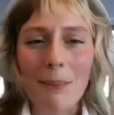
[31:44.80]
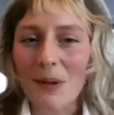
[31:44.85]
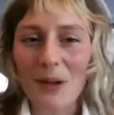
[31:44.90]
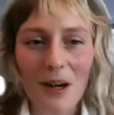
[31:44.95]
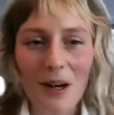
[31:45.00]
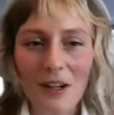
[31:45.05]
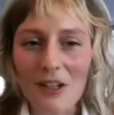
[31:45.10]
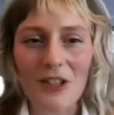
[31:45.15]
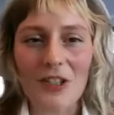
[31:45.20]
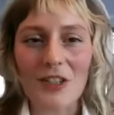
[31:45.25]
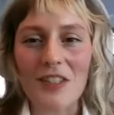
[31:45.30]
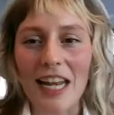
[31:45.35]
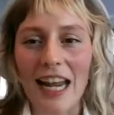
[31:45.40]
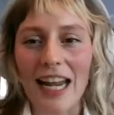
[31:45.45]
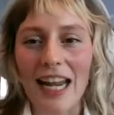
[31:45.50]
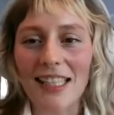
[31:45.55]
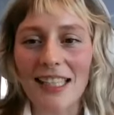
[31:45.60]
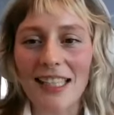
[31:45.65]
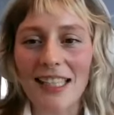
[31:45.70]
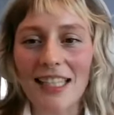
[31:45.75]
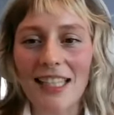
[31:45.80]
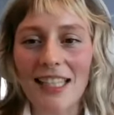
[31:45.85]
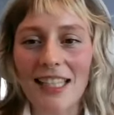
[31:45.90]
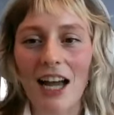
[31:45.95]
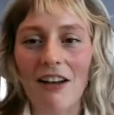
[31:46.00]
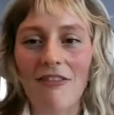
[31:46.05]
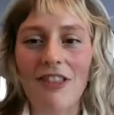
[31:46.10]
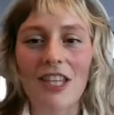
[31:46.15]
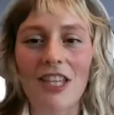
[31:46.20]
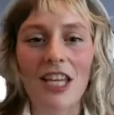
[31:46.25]
deeper understanding
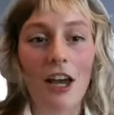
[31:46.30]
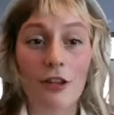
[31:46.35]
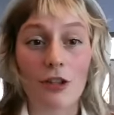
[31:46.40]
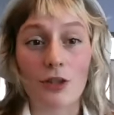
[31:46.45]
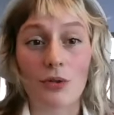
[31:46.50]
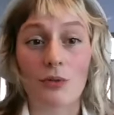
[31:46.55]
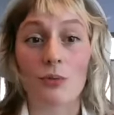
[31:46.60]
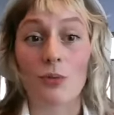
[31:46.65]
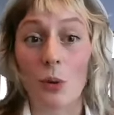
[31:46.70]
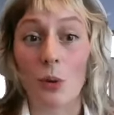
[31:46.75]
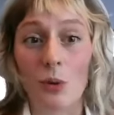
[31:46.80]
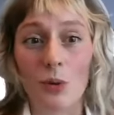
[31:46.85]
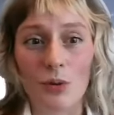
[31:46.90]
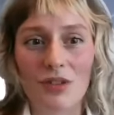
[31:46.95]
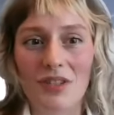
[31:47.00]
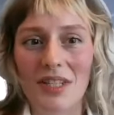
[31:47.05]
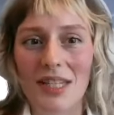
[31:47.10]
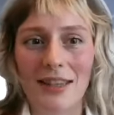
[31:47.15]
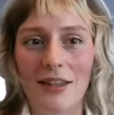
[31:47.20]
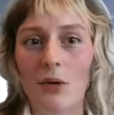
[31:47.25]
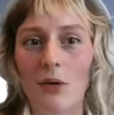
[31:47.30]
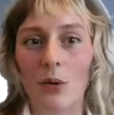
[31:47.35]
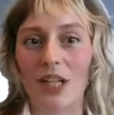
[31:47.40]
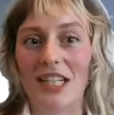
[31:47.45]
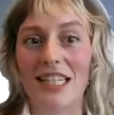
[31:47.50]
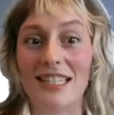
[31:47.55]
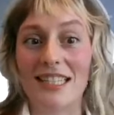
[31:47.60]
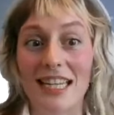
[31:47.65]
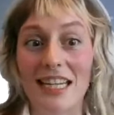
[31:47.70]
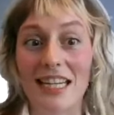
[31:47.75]
of the other's roles in the
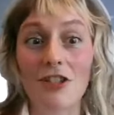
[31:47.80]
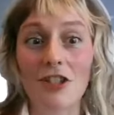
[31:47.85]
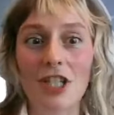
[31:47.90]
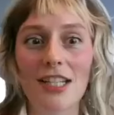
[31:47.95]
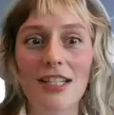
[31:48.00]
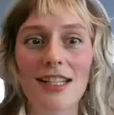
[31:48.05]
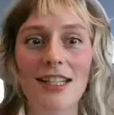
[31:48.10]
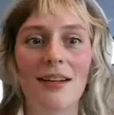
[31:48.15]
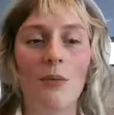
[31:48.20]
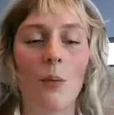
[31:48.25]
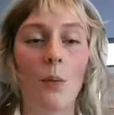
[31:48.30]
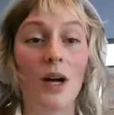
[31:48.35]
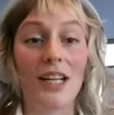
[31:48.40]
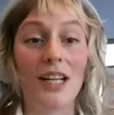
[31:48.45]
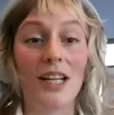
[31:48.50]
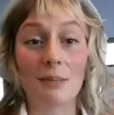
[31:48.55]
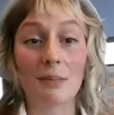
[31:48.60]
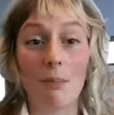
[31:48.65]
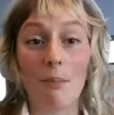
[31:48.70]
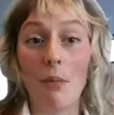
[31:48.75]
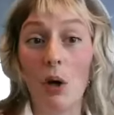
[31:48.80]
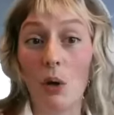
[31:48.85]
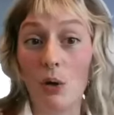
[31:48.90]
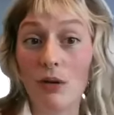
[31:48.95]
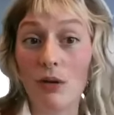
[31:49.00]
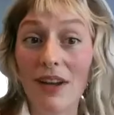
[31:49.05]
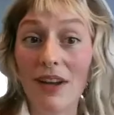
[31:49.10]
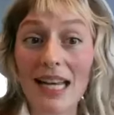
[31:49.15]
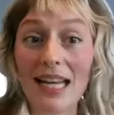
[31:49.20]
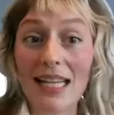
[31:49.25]
organization and what's
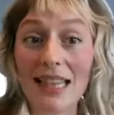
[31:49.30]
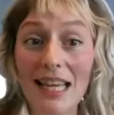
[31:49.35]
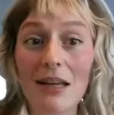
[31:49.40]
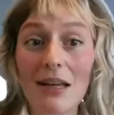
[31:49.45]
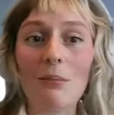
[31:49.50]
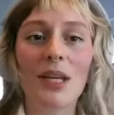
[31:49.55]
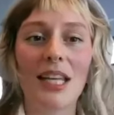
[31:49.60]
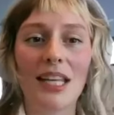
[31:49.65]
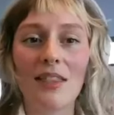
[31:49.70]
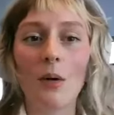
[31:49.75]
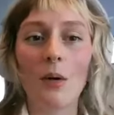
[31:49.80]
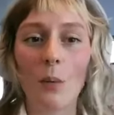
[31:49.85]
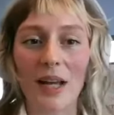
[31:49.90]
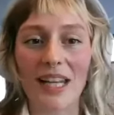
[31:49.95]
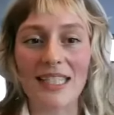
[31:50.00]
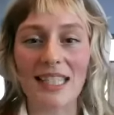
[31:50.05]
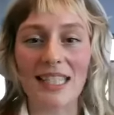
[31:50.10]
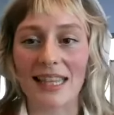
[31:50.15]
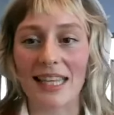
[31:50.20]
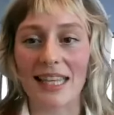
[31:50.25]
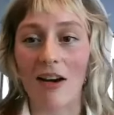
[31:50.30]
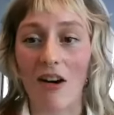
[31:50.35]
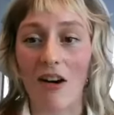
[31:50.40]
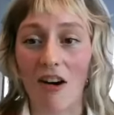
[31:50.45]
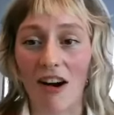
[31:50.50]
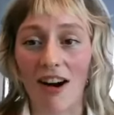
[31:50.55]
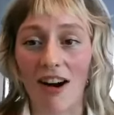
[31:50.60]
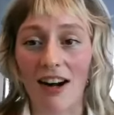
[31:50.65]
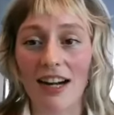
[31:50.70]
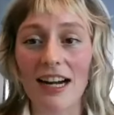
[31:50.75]
motivating them in the ways that they
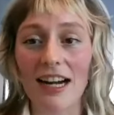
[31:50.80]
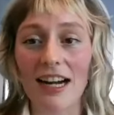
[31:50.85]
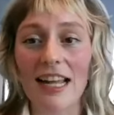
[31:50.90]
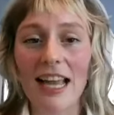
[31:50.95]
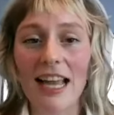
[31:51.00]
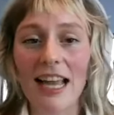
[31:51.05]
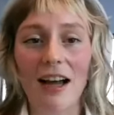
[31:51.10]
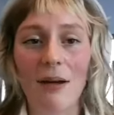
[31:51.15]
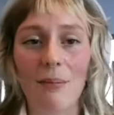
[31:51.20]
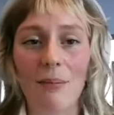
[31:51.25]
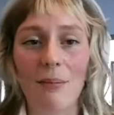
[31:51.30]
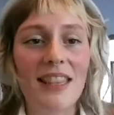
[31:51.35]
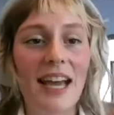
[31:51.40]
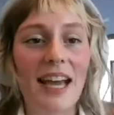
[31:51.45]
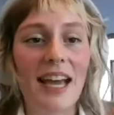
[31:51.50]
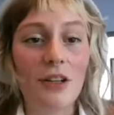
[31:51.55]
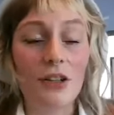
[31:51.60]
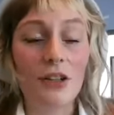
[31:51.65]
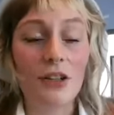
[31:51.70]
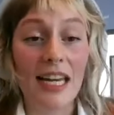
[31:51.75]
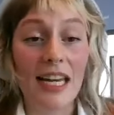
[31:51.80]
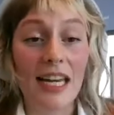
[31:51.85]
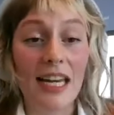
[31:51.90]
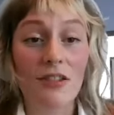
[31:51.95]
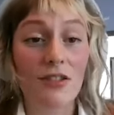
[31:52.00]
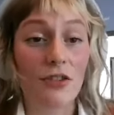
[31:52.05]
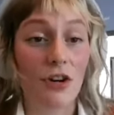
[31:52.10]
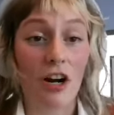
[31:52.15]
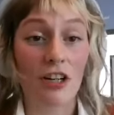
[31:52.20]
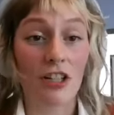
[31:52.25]
are. And that
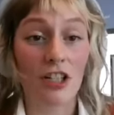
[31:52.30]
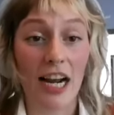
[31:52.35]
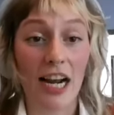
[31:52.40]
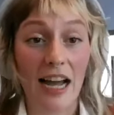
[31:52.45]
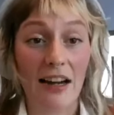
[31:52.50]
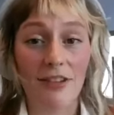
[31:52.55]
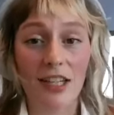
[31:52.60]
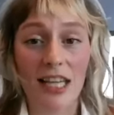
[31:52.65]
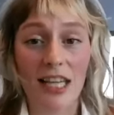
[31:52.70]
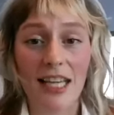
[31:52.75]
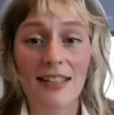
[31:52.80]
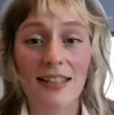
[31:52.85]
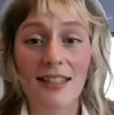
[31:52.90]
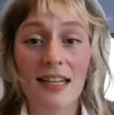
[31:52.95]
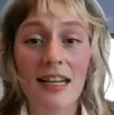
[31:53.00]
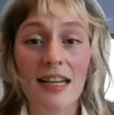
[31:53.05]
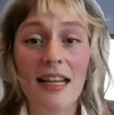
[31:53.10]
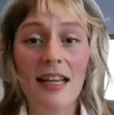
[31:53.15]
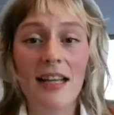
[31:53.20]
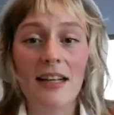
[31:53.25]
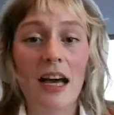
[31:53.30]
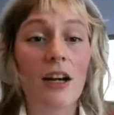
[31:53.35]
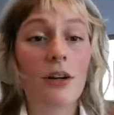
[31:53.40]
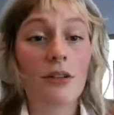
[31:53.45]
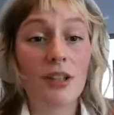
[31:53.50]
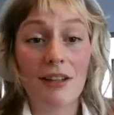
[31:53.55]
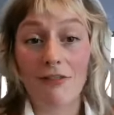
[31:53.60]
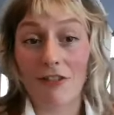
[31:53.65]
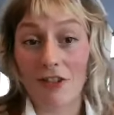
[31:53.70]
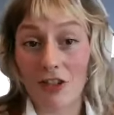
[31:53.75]
creates stronger advocates,
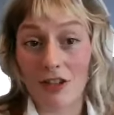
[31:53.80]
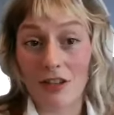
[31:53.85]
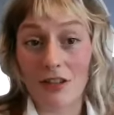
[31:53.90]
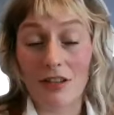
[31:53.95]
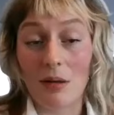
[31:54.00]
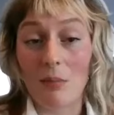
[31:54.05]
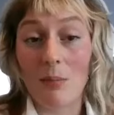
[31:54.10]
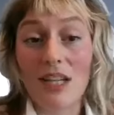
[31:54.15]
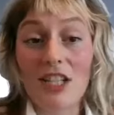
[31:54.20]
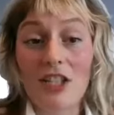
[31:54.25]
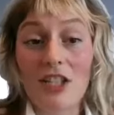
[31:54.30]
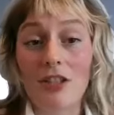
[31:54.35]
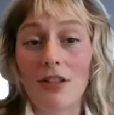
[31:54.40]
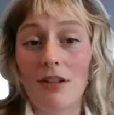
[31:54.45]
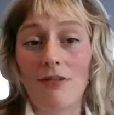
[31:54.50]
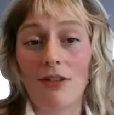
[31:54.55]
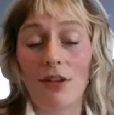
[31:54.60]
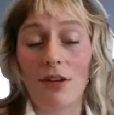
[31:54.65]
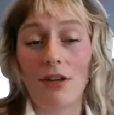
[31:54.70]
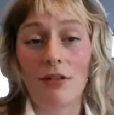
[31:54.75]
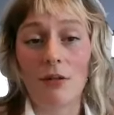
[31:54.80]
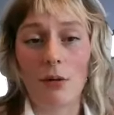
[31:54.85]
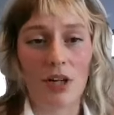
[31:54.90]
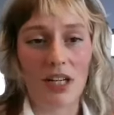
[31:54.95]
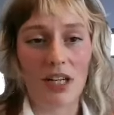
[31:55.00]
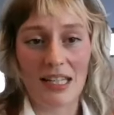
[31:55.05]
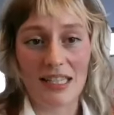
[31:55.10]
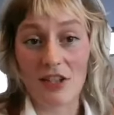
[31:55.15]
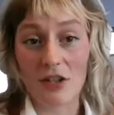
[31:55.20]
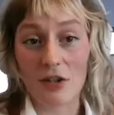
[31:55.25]
not only for the mission of the
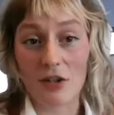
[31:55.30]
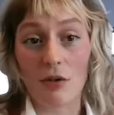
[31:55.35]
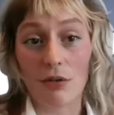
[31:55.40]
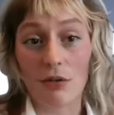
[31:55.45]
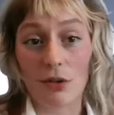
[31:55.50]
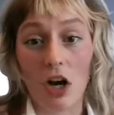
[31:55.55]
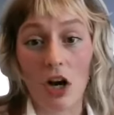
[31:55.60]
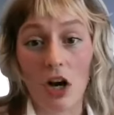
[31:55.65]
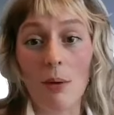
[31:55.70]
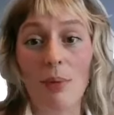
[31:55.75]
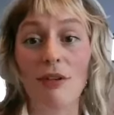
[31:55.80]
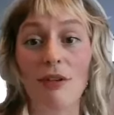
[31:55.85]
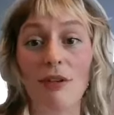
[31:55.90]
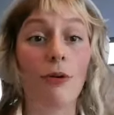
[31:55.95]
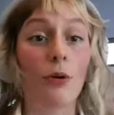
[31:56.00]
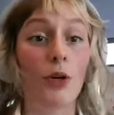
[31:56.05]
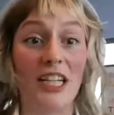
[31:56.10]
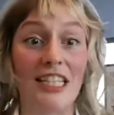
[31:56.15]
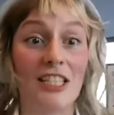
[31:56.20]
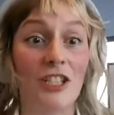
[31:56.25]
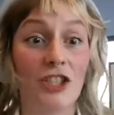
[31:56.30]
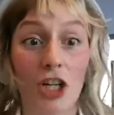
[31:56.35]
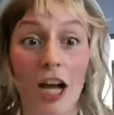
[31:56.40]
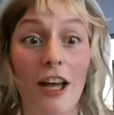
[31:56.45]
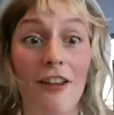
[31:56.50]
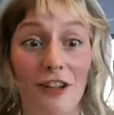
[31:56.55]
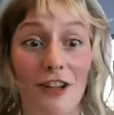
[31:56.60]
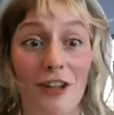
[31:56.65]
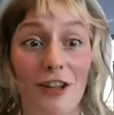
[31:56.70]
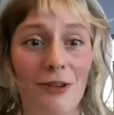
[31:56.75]
organization overall, but for
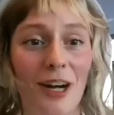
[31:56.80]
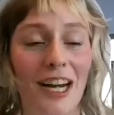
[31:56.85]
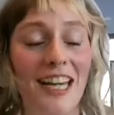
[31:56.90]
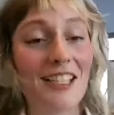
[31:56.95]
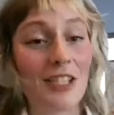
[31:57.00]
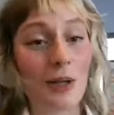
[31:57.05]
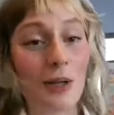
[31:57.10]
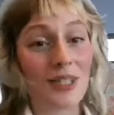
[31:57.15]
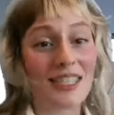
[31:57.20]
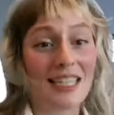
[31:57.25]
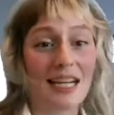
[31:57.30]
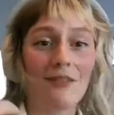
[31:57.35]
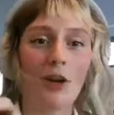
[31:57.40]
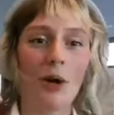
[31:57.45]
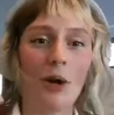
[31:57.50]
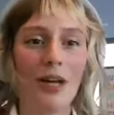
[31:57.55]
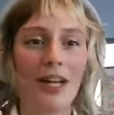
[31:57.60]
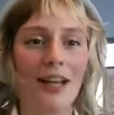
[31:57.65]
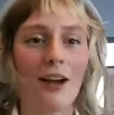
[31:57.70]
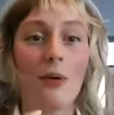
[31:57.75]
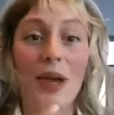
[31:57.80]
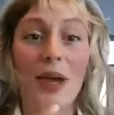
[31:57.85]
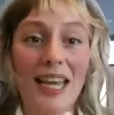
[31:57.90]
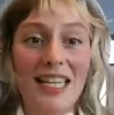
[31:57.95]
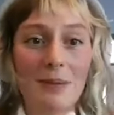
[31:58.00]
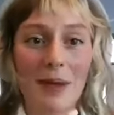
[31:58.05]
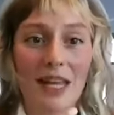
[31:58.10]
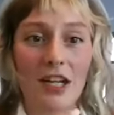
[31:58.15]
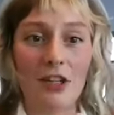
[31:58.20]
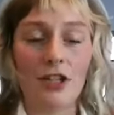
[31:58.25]
each other, right? So instead of going, oh,
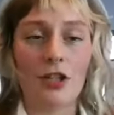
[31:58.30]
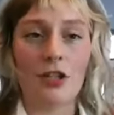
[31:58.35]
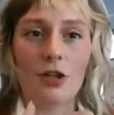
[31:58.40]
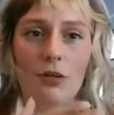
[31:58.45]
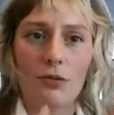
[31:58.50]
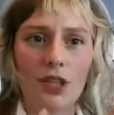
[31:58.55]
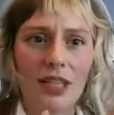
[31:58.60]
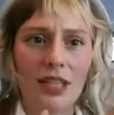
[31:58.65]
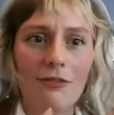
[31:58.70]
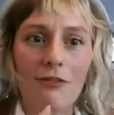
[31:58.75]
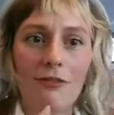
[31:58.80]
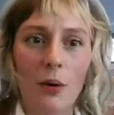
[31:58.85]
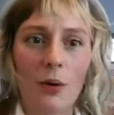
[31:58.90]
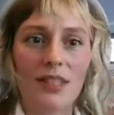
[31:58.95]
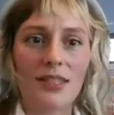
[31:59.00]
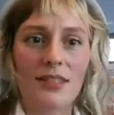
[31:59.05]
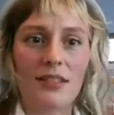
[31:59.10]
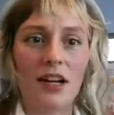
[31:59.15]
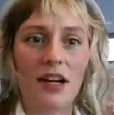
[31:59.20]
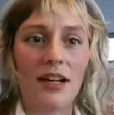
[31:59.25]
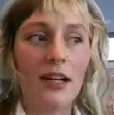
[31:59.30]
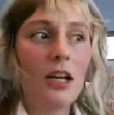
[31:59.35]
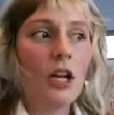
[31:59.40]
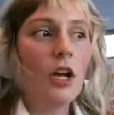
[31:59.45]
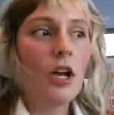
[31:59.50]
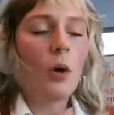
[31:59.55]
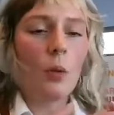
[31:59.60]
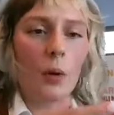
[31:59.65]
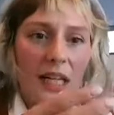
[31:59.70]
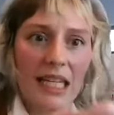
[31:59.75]
case managers are really focused on,
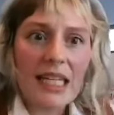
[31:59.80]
